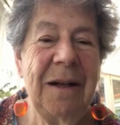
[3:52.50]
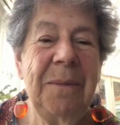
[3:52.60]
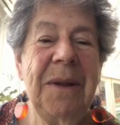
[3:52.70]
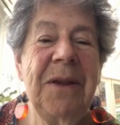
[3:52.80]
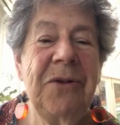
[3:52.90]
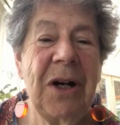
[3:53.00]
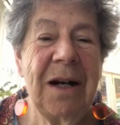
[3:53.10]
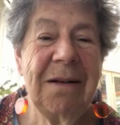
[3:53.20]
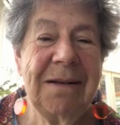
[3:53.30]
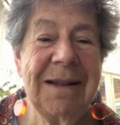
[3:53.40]
with the
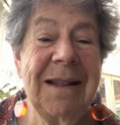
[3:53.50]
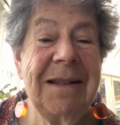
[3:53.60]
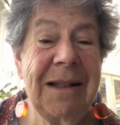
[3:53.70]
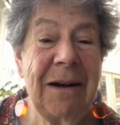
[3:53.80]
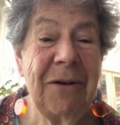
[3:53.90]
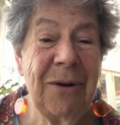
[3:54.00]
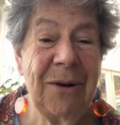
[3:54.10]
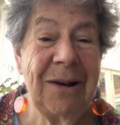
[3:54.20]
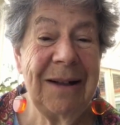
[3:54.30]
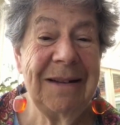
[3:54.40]
drugs, the
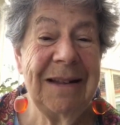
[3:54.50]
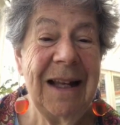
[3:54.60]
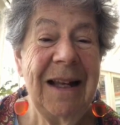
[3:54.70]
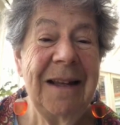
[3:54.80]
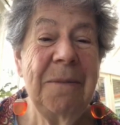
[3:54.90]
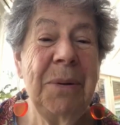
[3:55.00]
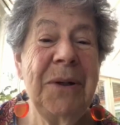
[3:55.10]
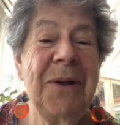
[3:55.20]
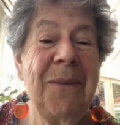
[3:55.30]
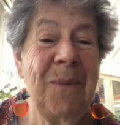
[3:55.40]
steroids, the
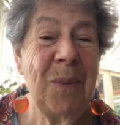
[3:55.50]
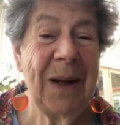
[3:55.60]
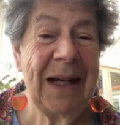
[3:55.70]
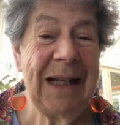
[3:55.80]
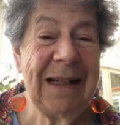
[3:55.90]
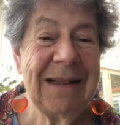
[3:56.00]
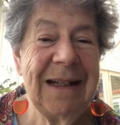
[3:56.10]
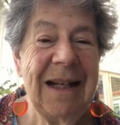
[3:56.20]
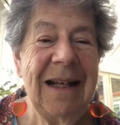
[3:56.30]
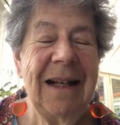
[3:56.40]
putting on weight,
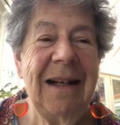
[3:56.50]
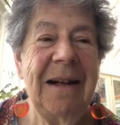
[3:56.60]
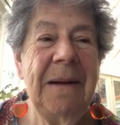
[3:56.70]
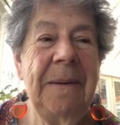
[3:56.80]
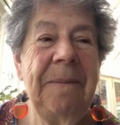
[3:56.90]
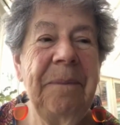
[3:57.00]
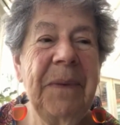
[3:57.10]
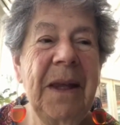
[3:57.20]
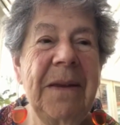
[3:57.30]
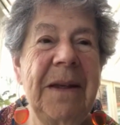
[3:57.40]

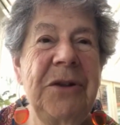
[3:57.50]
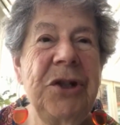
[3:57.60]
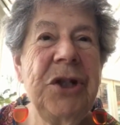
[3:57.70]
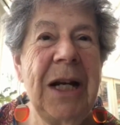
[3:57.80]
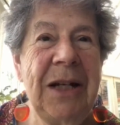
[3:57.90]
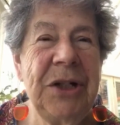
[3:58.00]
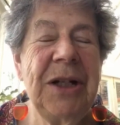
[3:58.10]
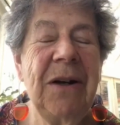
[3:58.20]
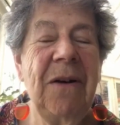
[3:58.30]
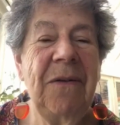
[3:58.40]
the
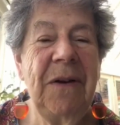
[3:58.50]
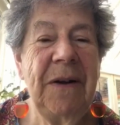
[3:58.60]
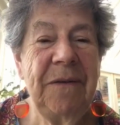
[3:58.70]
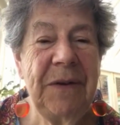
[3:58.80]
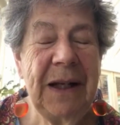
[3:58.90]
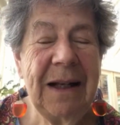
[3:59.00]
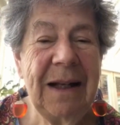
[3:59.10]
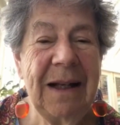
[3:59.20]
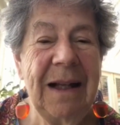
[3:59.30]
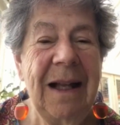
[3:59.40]
changing of her
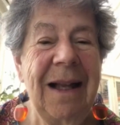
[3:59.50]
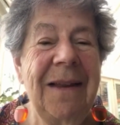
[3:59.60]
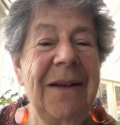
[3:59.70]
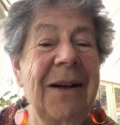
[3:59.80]
figure, the